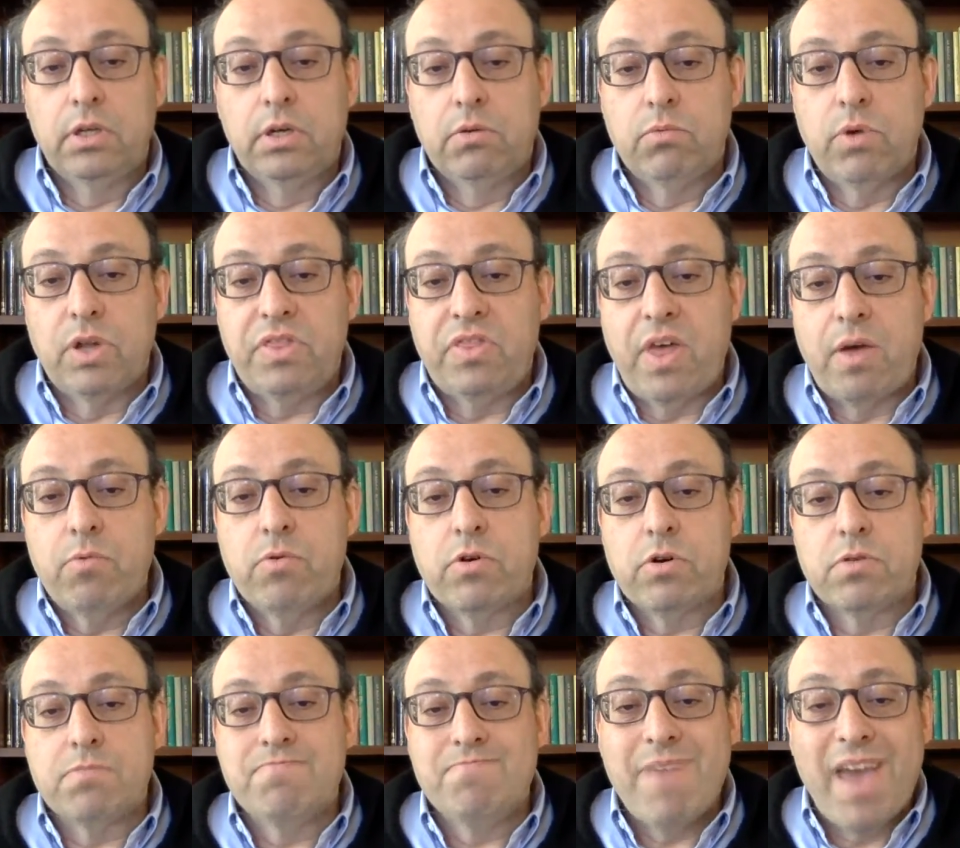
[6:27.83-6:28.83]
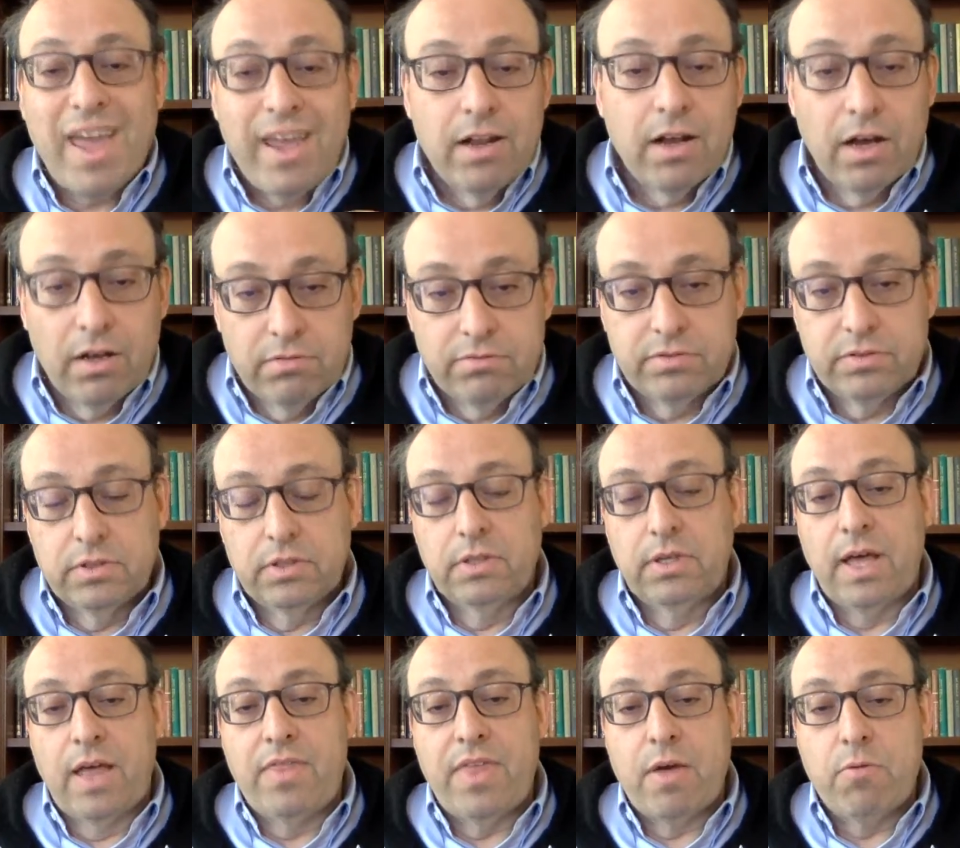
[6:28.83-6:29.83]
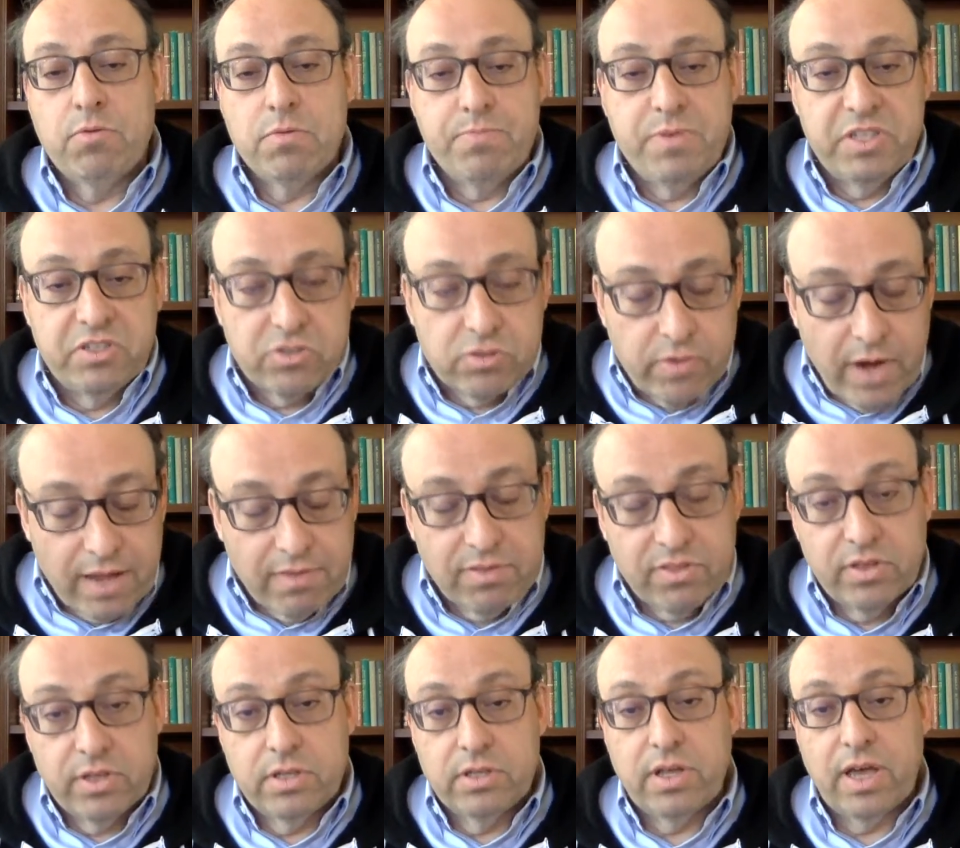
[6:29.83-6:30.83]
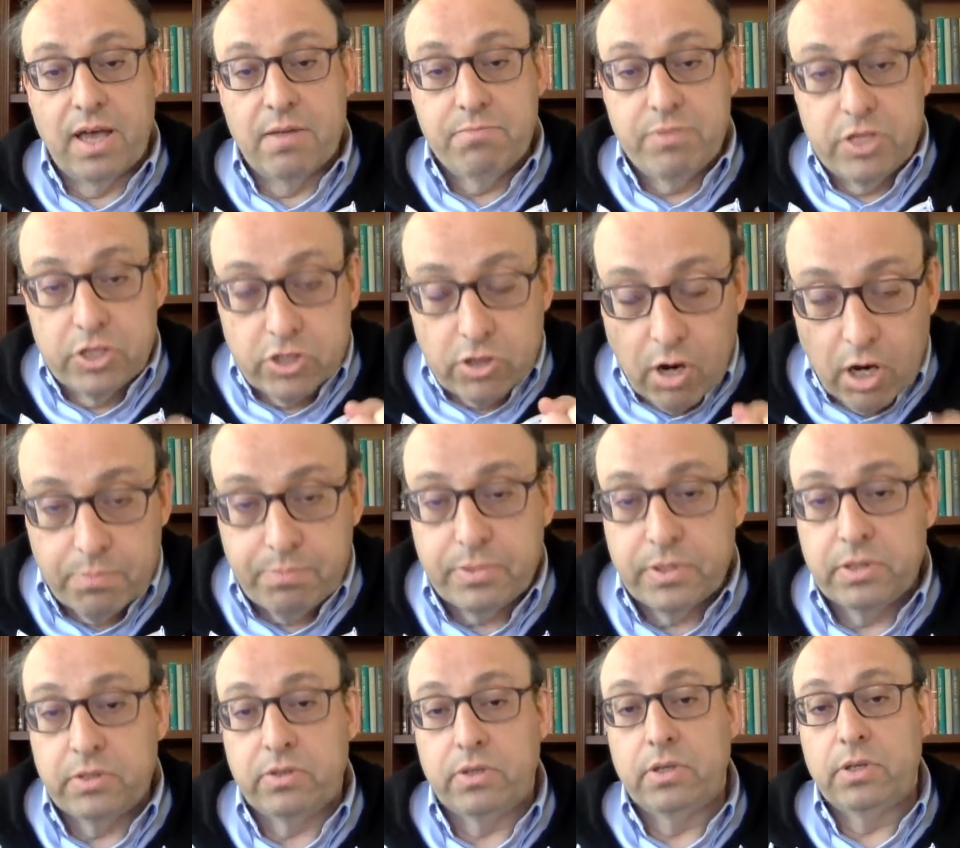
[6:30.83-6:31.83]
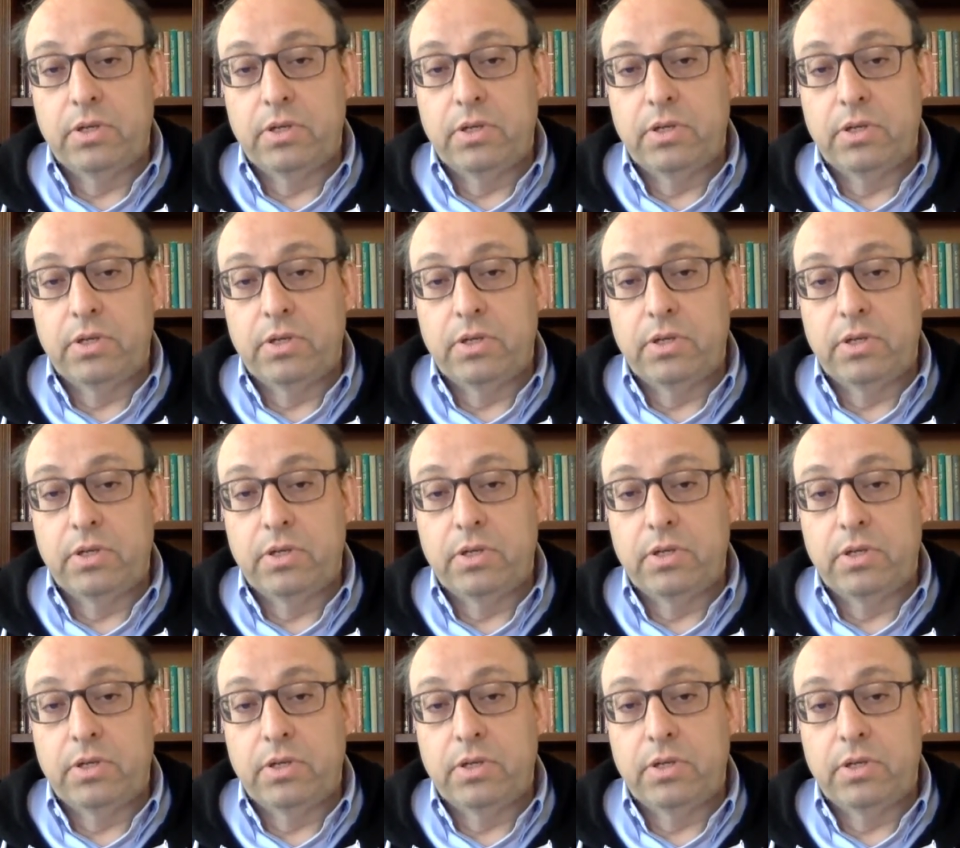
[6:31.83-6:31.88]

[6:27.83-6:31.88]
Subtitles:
what they were made of, and they would be strengthened and be sharpened,